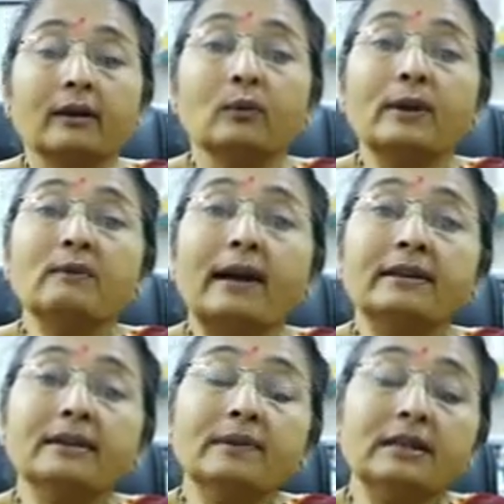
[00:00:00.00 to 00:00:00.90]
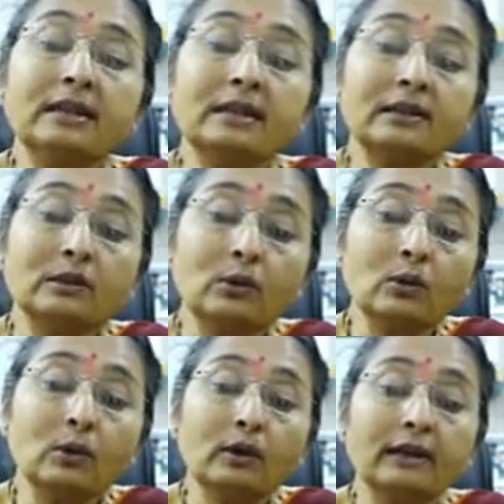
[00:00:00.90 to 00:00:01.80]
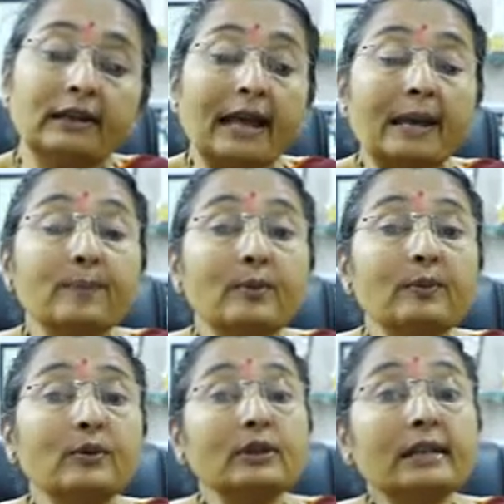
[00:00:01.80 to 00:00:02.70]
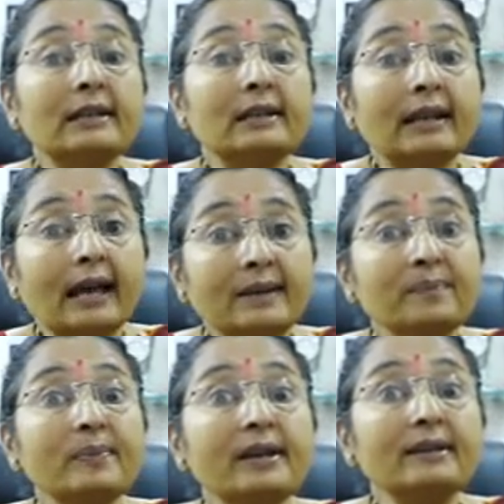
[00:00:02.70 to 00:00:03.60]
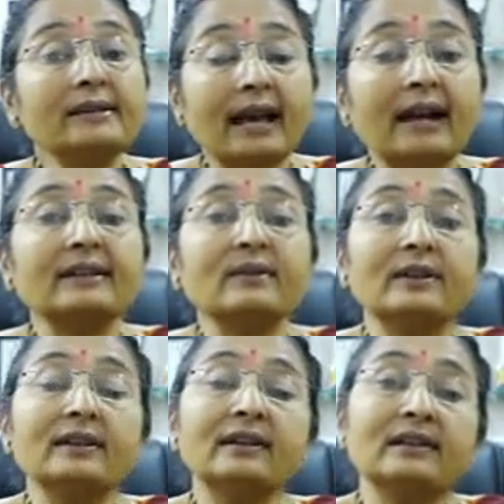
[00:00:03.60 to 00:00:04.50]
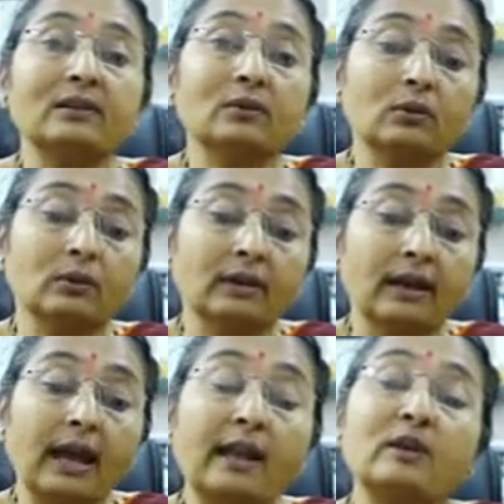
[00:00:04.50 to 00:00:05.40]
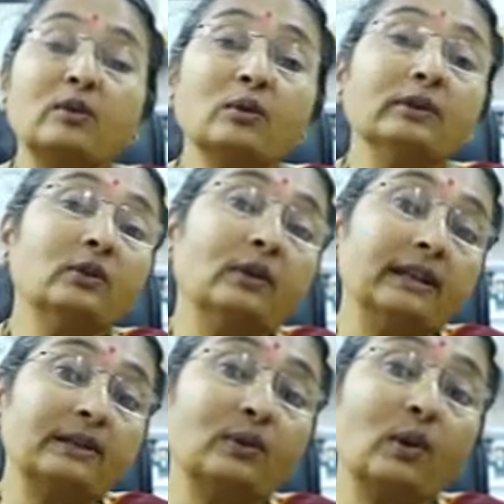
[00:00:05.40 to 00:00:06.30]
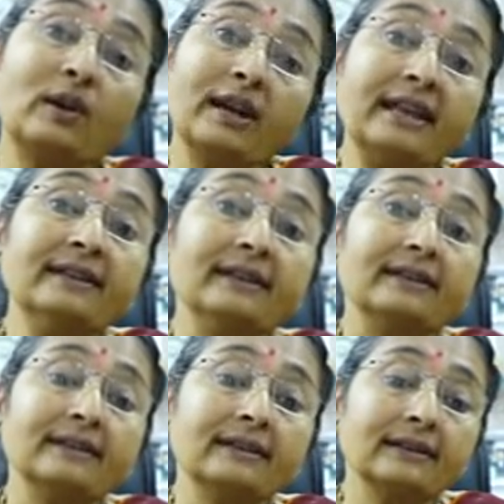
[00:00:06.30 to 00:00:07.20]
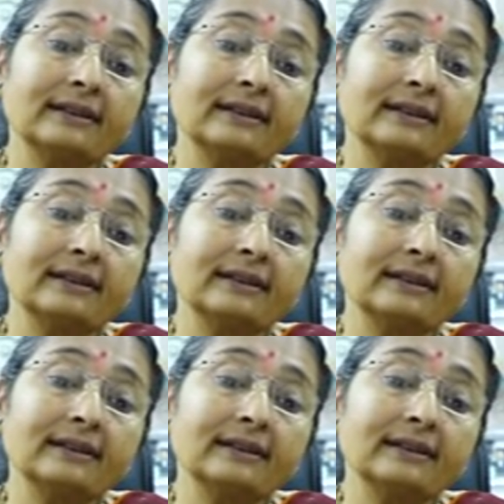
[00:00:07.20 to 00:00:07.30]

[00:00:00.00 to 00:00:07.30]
When vitamin D is low, lipoprotein lipase activity is low, and so the cholesterol rises.